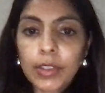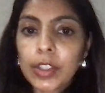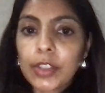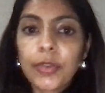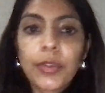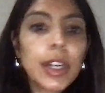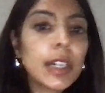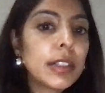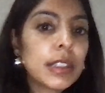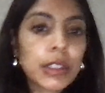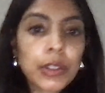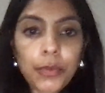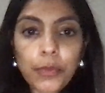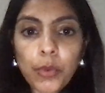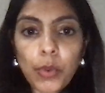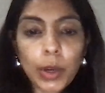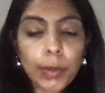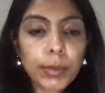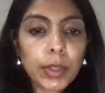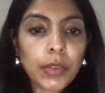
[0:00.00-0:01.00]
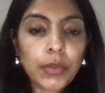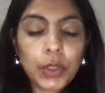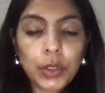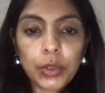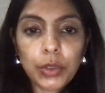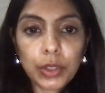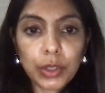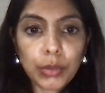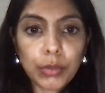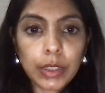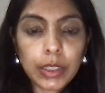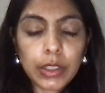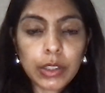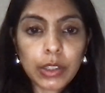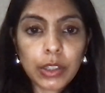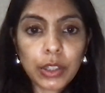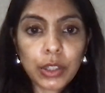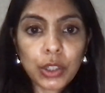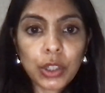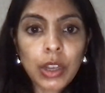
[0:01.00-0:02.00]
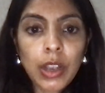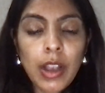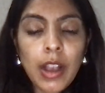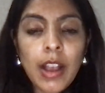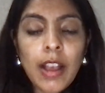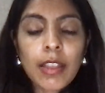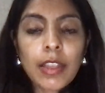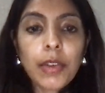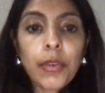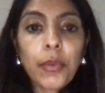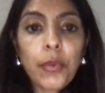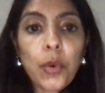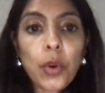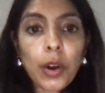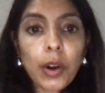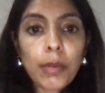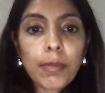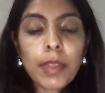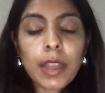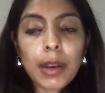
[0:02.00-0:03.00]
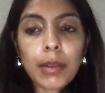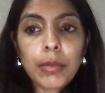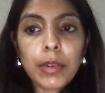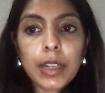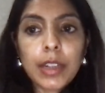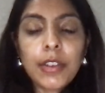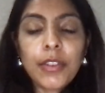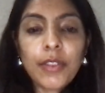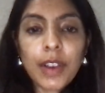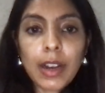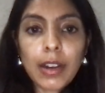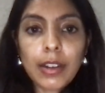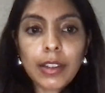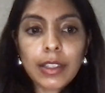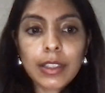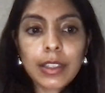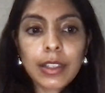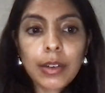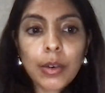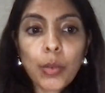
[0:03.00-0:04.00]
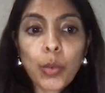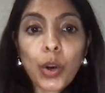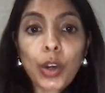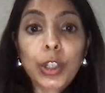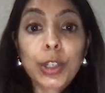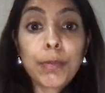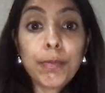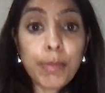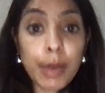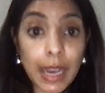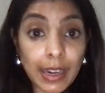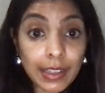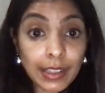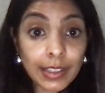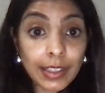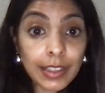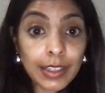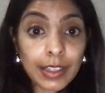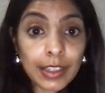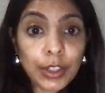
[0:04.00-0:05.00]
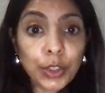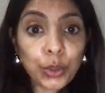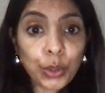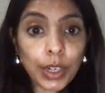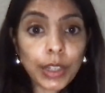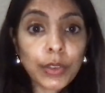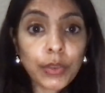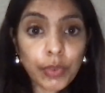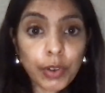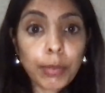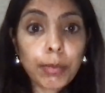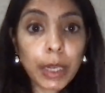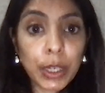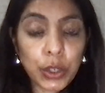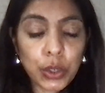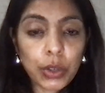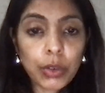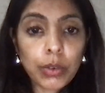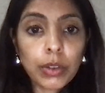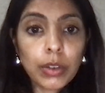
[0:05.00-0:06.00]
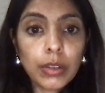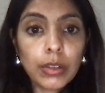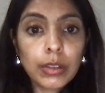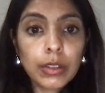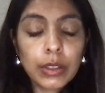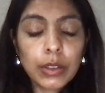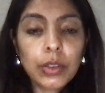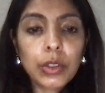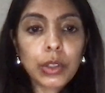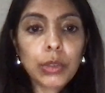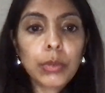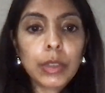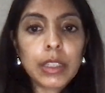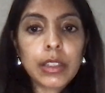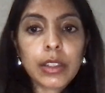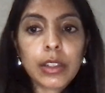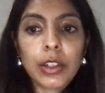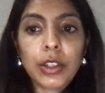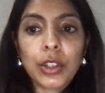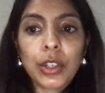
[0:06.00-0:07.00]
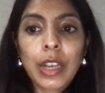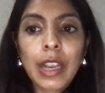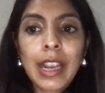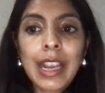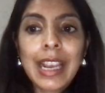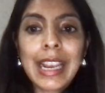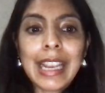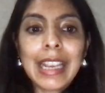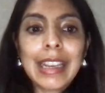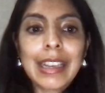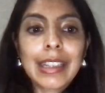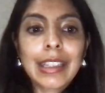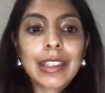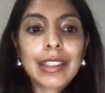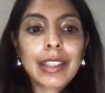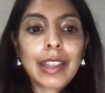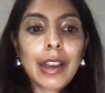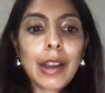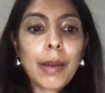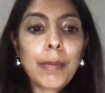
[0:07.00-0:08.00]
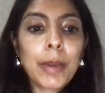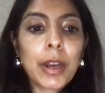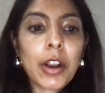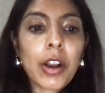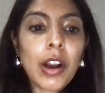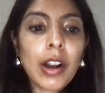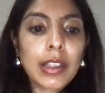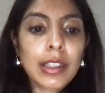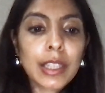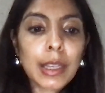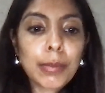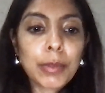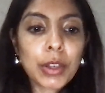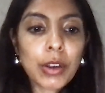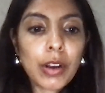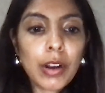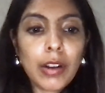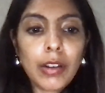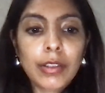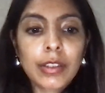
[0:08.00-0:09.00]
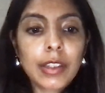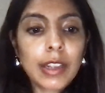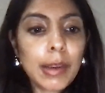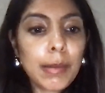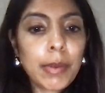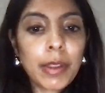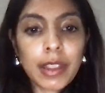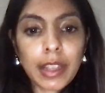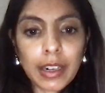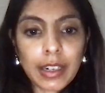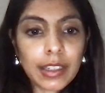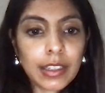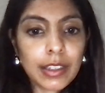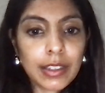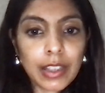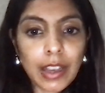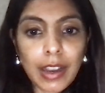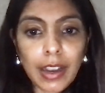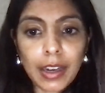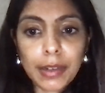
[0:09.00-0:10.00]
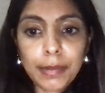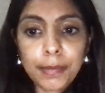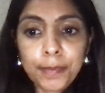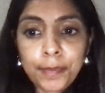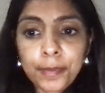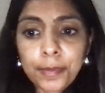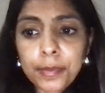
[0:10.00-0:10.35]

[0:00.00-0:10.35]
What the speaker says: various forms of user research. The form that we felt worked best in transformational user research is a concept called empathetic design.